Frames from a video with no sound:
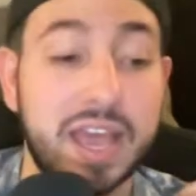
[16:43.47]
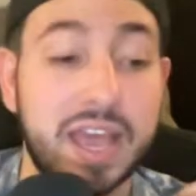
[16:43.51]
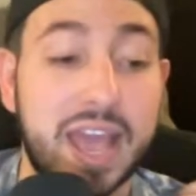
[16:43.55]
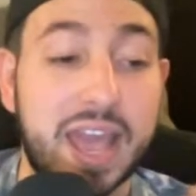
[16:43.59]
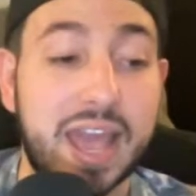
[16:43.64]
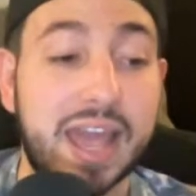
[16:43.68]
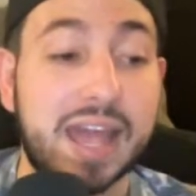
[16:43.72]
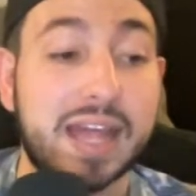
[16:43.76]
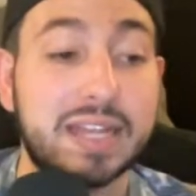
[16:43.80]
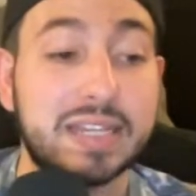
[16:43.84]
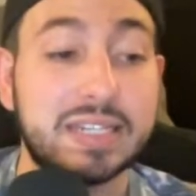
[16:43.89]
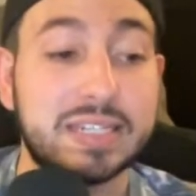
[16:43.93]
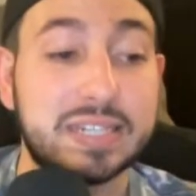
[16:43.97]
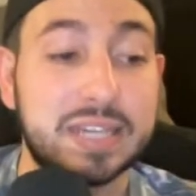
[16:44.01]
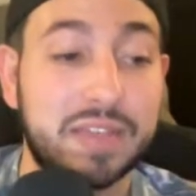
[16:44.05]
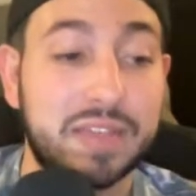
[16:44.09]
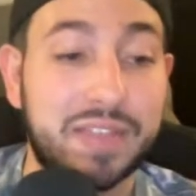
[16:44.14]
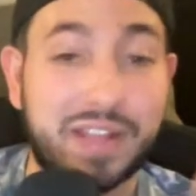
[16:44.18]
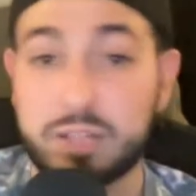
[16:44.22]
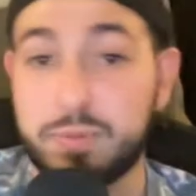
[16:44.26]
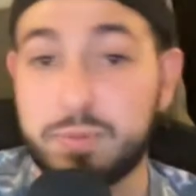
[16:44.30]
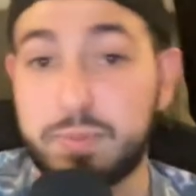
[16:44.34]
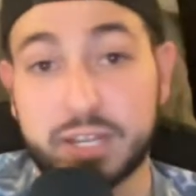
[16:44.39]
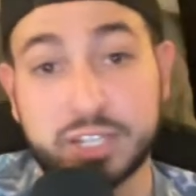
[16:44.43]
And
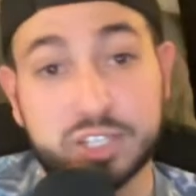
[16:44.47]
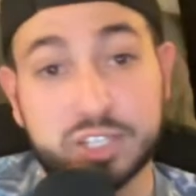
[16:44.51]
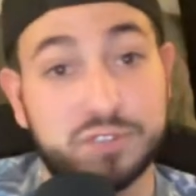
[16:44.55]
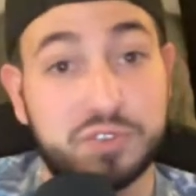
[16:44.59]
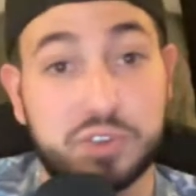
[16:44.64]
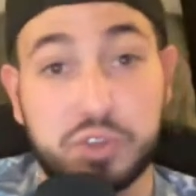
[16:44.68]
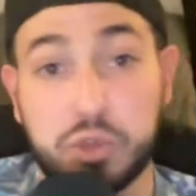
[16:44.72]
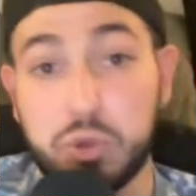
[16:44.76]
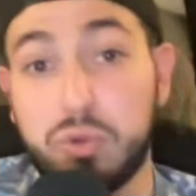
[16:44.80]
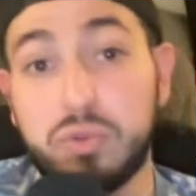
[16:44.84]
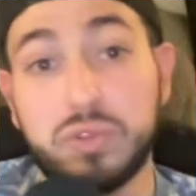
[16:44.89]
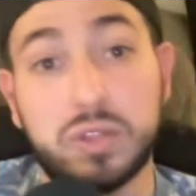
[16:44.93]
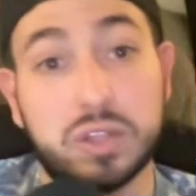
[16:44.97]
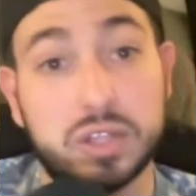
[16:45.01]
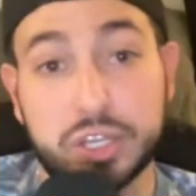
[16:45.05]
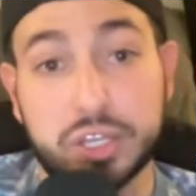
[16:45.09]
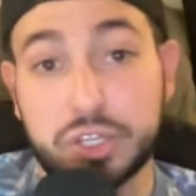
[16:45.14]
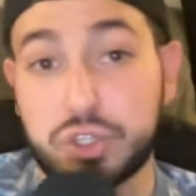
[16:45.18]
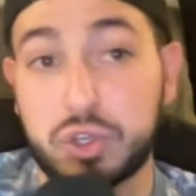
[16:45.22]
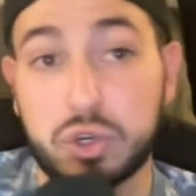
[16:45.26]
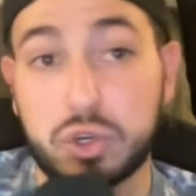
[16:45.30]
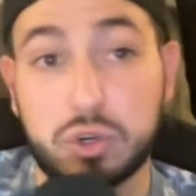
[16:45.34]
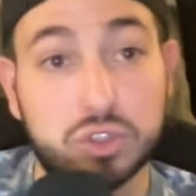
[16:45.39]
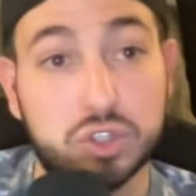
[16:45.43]
that's because of you, the
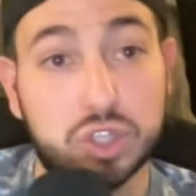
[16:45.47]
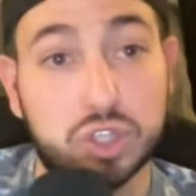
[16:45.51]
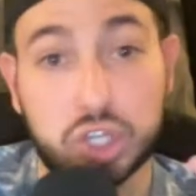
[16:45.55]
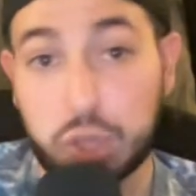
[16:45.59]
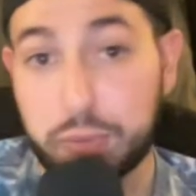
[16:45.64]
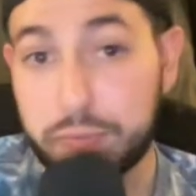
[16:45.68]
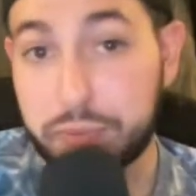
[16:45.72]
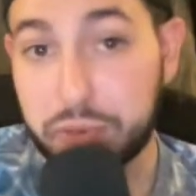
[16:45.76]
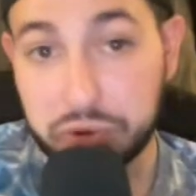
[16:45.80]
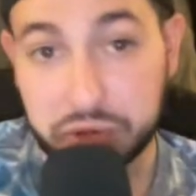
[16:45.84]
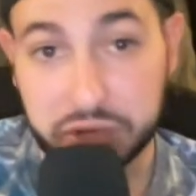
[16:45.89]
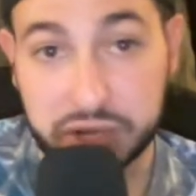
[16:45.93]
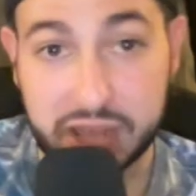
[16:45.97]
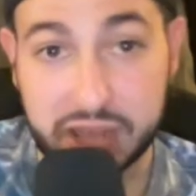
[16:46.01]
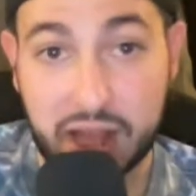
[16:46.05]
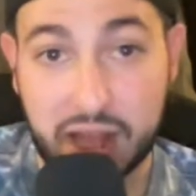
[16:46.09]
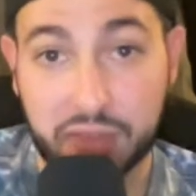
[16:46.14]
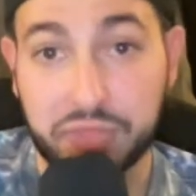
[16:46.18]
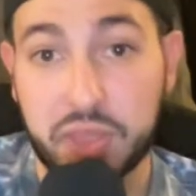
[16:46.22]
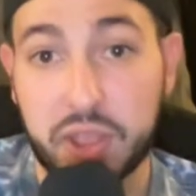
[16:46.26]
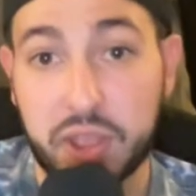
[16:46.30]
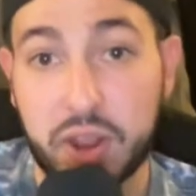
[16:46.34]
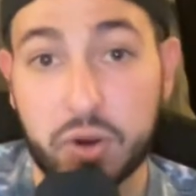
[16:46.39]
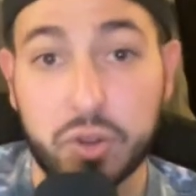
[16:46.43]
listeners, the community
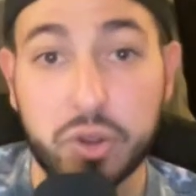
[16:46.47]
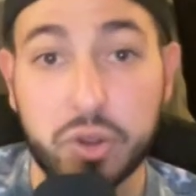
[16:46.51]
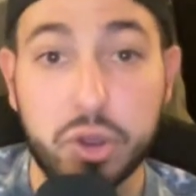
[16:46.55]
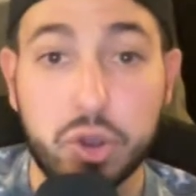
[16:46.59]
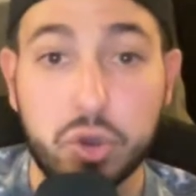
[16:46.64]
out there.